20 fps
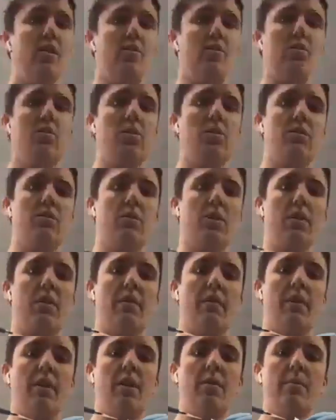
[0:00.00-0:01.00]
once we've
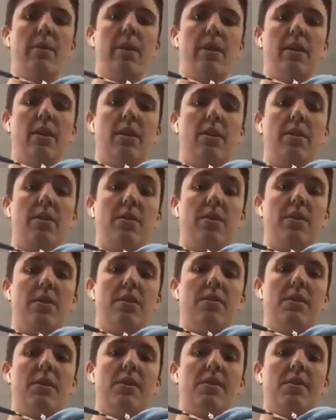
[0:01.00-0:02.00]
incubated at 30
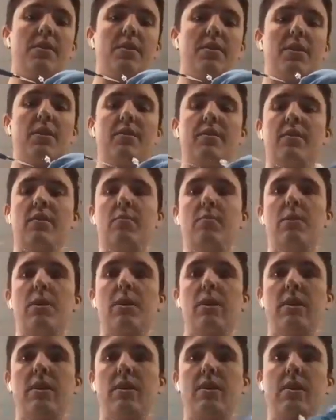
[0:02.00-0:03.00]
degrees C for a minute,
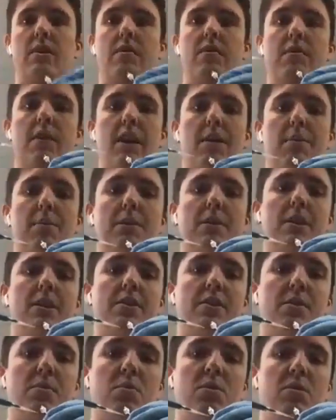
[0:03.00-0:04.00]
the fragmentation
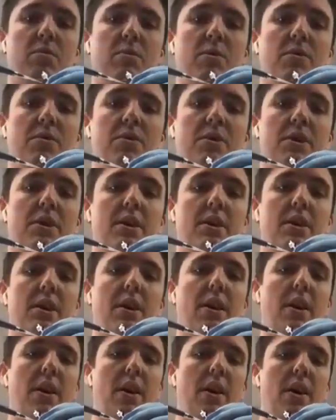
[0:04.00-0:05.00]
will have
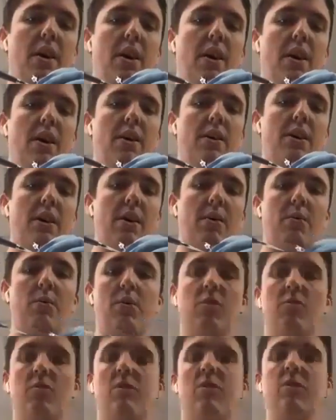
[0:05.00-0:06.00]
proceeded. And
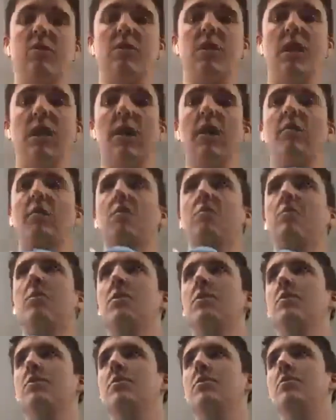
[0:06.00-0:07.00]
once we do that,
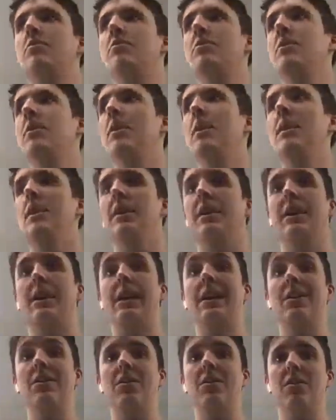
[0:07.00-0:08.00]
we want to
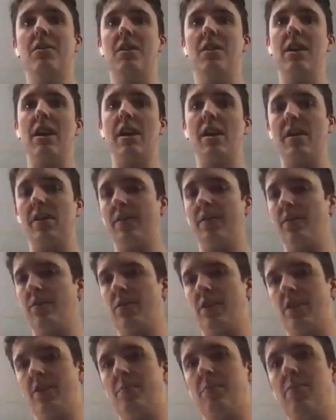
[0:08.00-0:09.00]
kill the
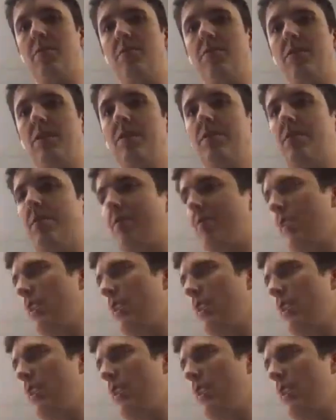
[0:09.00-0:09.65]
transposase, the